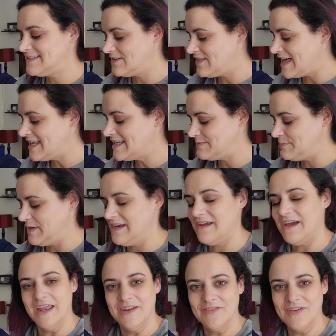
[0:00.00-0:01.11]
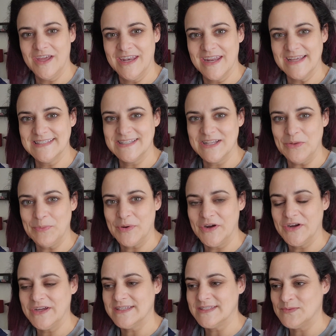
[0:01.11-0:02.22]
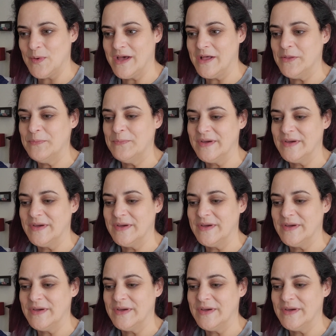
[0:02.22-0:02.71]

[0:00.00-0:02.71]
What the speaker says: So that has been kind of a nice little perk as well.